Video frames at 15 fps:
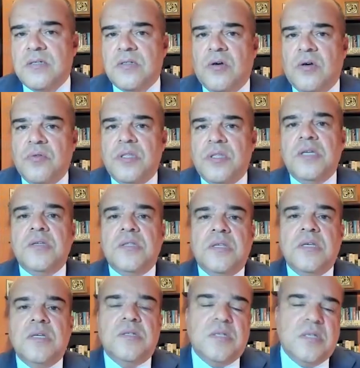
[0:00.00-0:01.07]
So
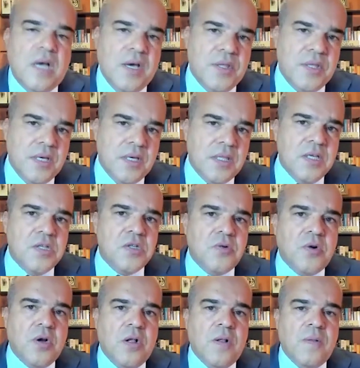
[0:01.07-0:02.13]
I think these
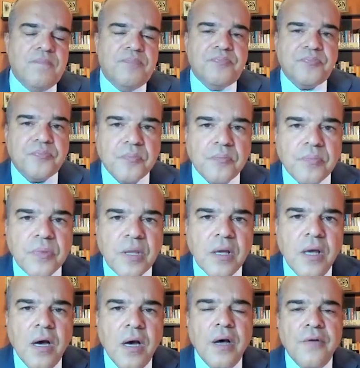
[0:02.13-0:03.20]
are all
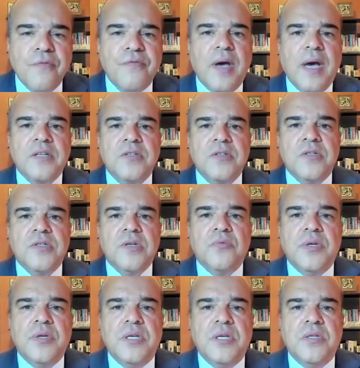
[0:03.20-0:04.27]
factors that
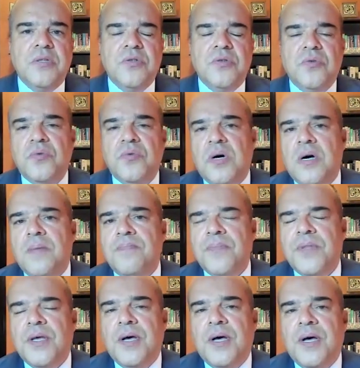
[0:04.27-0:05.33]
we need
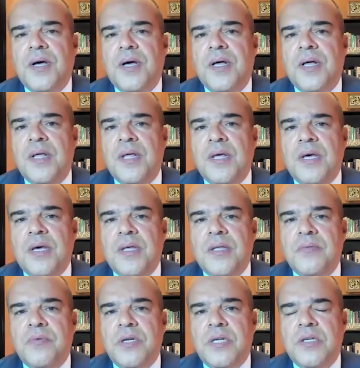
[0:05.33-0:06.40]
to
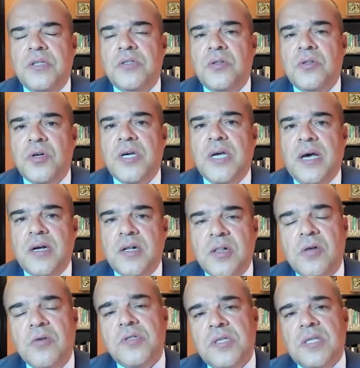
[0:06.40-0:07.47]
look at
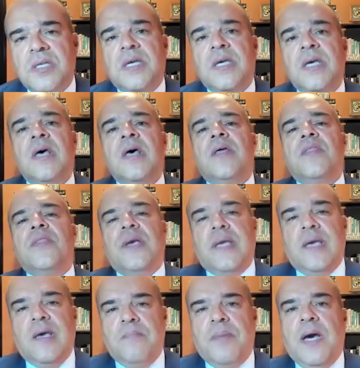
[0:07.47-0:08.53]
closely that
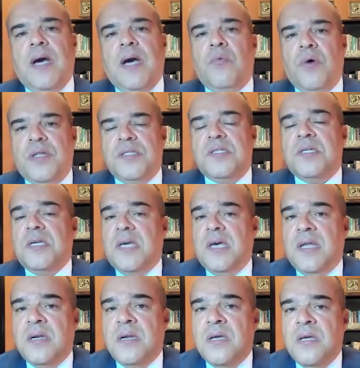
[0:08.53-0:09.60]
get back once
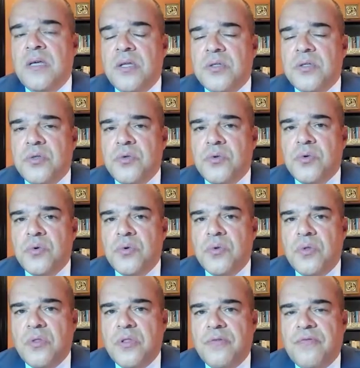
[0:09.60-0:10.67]
again to
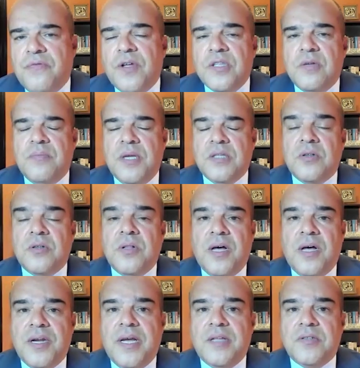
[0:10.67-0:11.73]
the fundamental
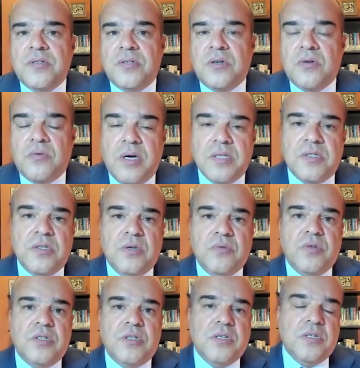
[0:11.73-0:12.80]
unanswered question,
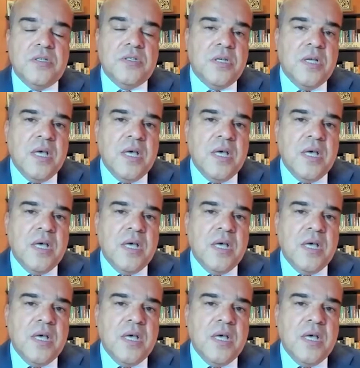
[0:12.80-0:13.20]
which is